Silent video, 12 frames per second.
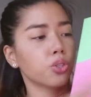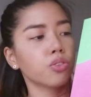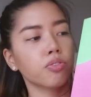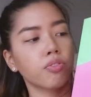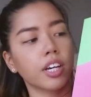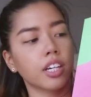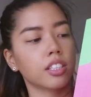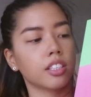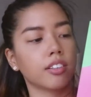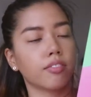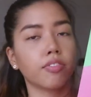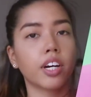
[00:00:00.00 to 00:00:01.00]
Too Faced
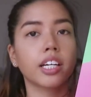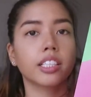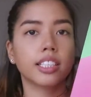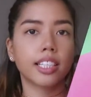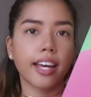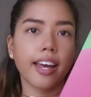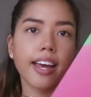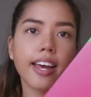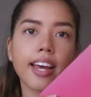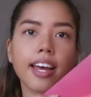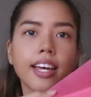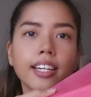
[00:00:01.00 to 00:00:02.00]
on the front
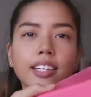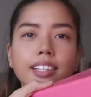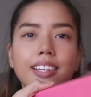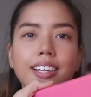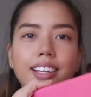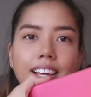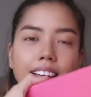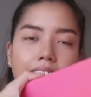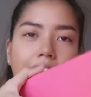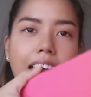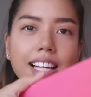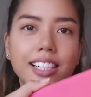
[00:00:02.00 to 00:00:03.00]
and it
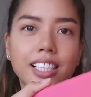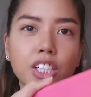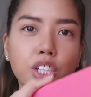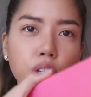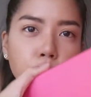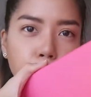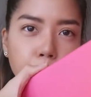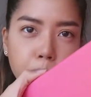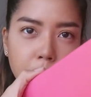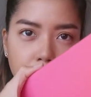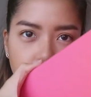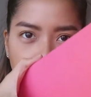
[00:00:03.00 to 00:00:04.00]
has this cute
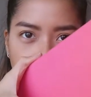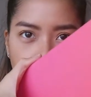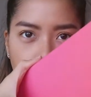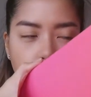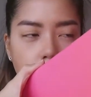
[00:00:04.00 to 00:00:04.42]
peach